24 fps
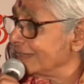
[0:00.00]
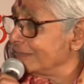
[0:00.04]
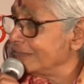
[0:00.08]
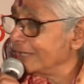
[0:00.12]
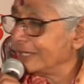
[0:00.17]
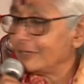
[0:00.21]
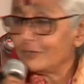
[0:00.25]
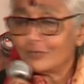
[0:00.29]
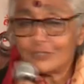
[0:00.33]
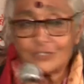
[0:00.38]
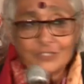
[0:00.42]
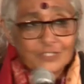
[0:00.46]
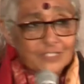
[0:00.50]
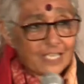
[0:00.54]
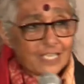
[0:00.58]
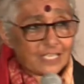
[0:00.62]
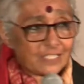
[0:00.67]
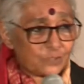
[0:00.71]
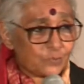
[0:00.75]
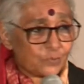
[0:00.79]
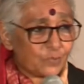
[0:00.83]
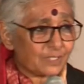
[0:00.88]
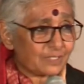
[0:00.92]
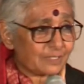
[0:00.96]
because
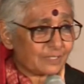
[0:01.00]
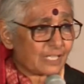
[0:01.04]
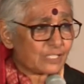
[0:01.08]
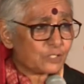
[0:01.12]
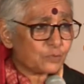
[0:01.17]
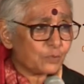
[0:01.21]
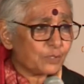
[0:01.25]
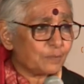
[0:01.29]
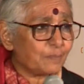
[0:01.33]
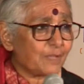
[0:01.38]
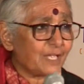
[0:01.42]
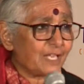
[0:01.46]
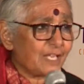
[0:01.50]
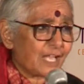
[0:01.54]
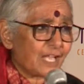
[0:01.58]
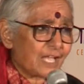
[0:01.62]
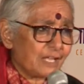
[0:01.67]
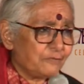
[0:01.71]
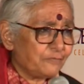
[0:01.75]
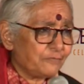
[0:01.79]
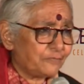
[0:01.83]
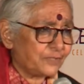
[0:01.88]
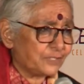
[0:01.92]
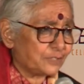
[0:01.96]
that's what, that's what my
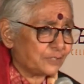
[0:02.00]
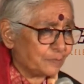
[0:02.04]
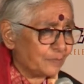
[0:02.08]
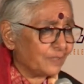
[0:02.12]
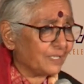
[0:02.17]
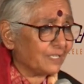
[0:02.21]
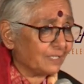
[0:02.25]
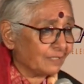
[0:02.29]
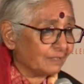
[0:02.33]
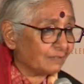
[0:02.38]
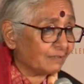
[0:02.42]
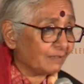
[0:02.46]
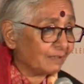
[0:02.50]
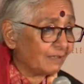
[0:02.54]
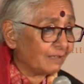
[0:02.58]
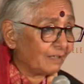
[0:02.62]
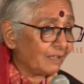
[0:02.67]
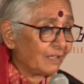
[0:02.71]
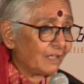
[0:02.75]
life has been.